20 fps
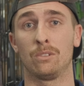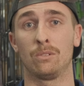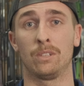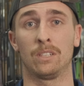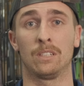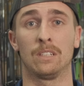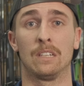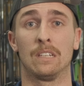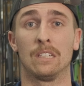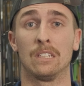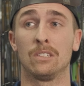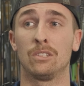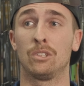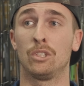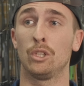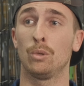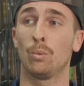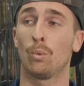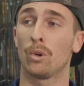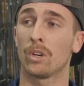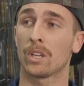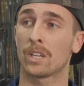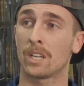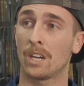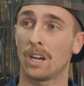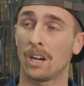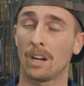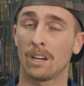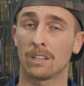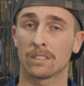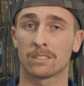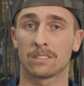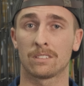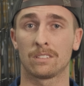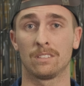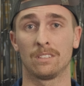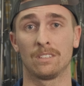doing. Do you want to cast?